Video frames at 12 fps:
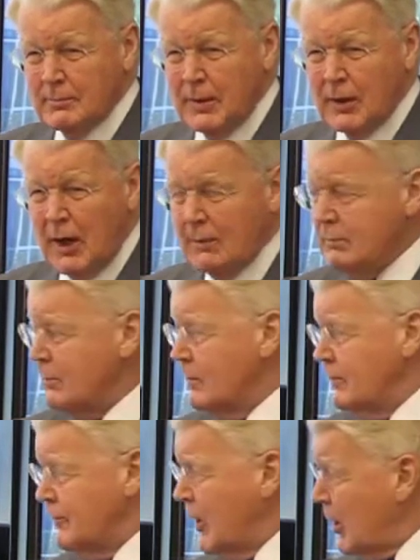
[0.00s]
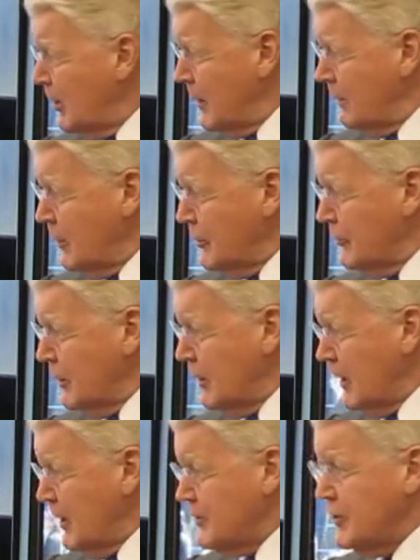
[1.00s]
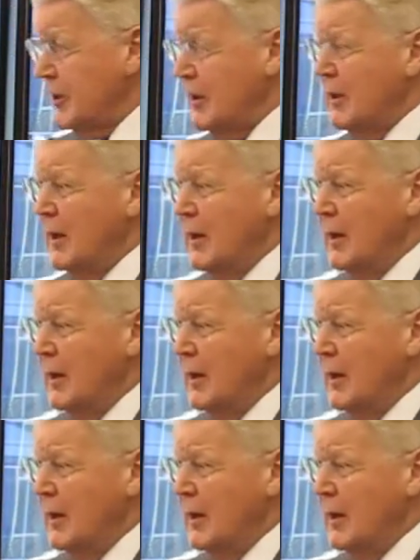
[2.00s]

become, following what we did last year,